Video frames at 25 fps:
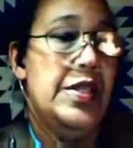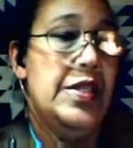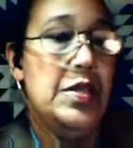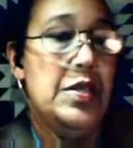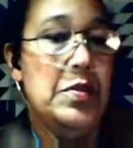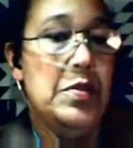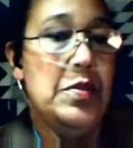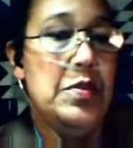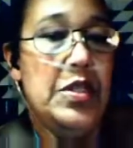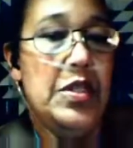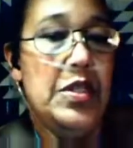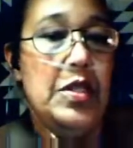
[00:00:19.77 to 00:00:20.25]

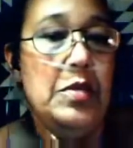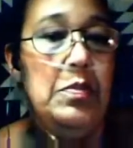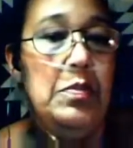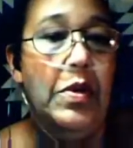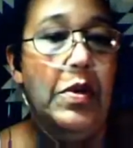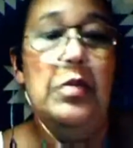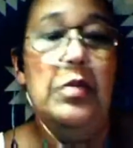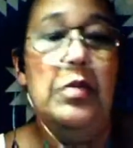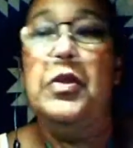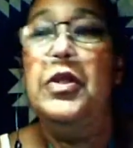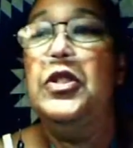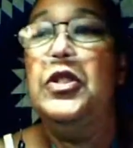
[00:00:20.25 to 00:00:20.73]
and this was
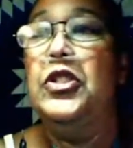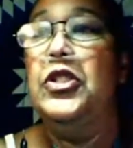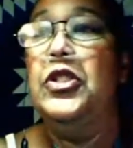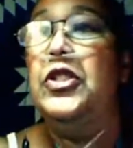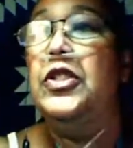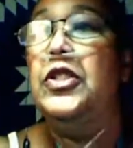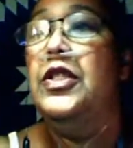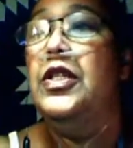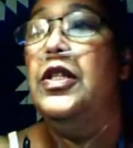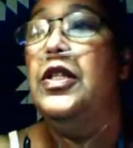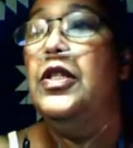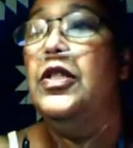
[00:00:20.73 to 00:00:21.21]
just
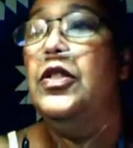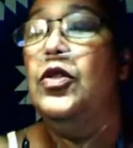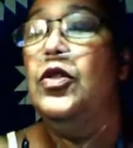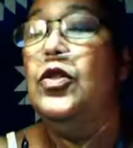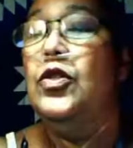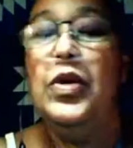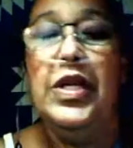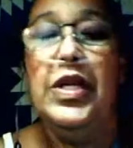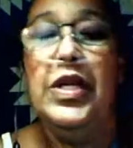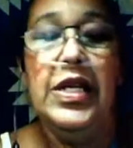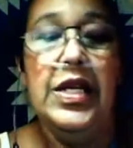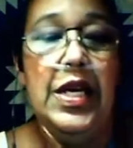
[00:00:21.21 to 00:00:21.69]
published
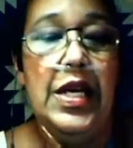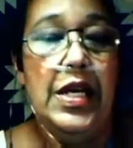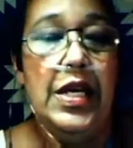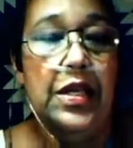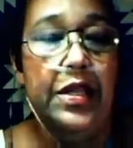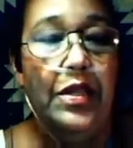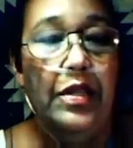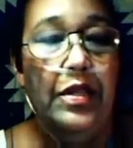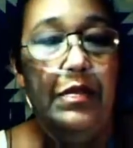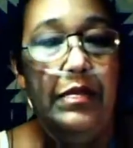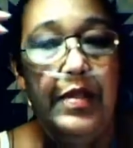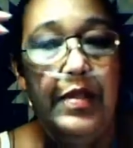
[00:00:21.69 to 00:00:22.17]
the
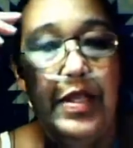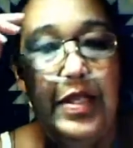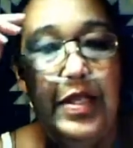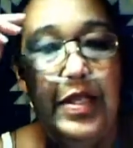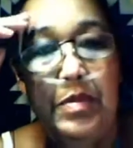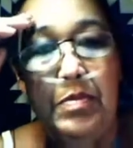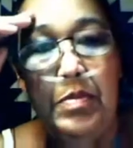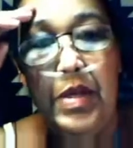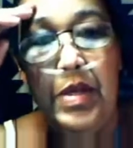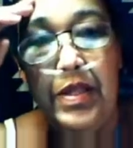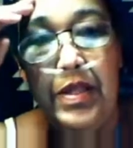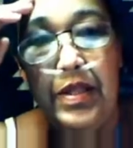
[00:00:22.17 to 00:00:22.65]
28th
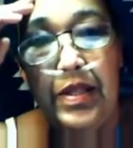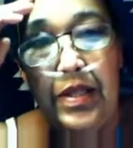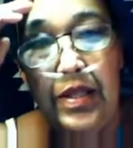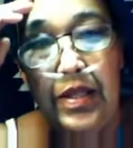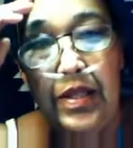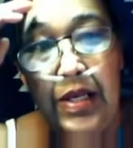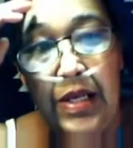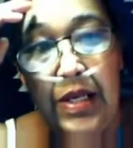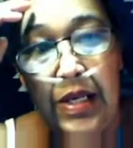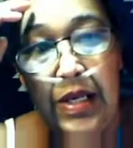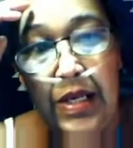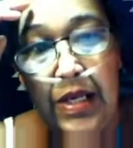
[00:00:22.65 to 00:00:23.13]
of this
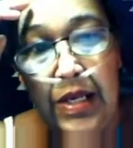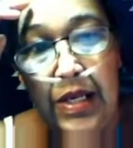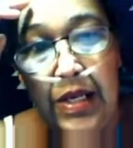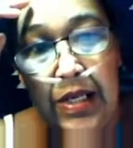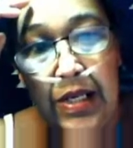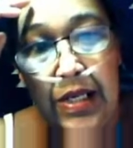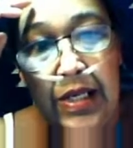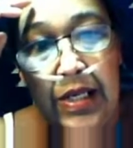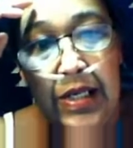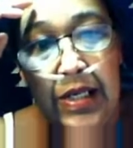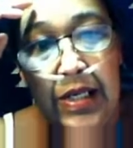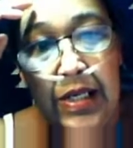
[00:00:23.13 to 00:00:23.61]
month
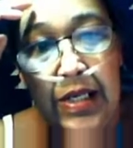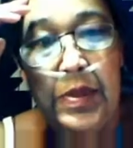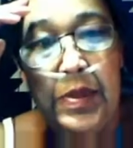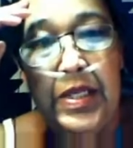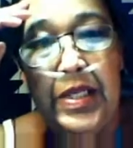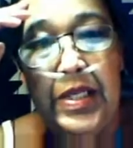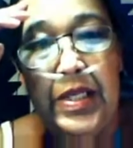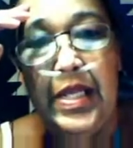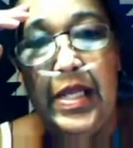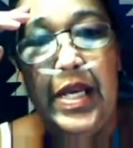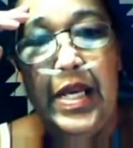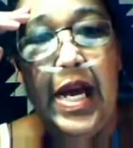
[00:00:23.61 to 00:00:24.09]

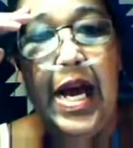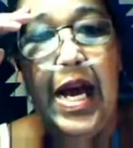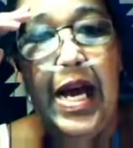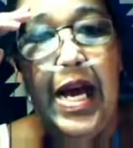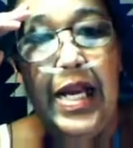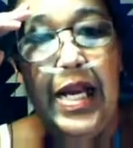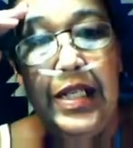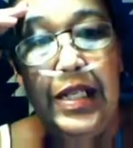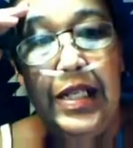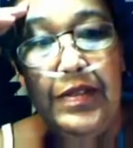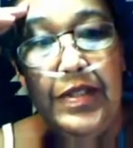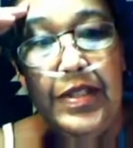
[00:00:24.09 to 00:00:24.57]
speaks to
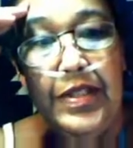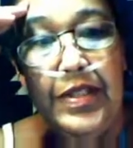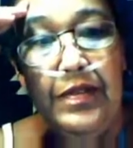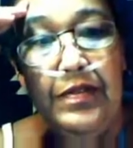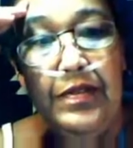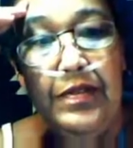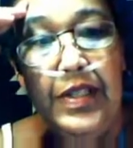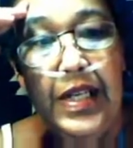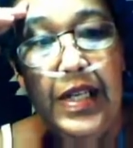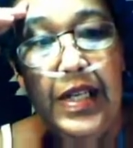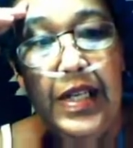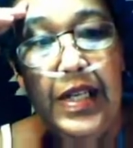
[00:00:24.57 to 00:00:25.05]
the high
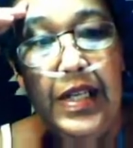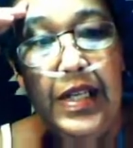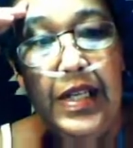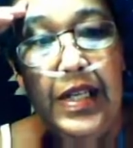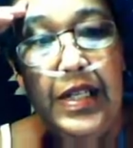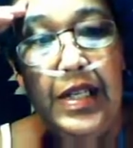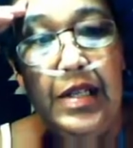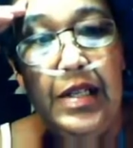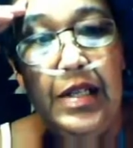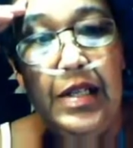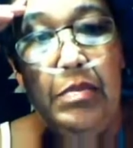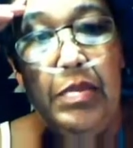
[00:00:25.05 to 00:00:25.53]
levels of
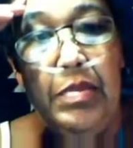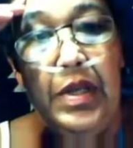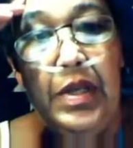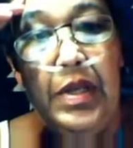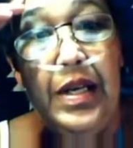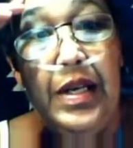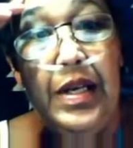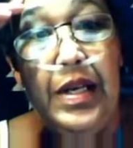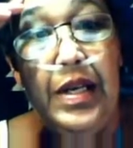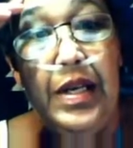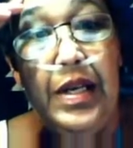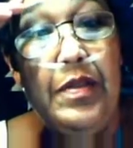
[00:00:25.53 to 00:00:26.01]
lead
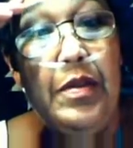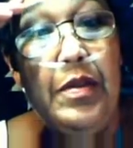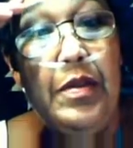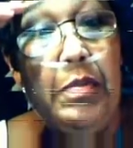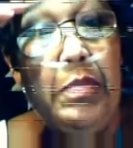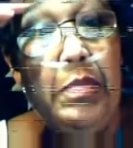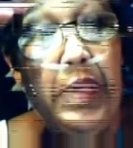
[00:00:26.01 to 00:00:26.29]
in blood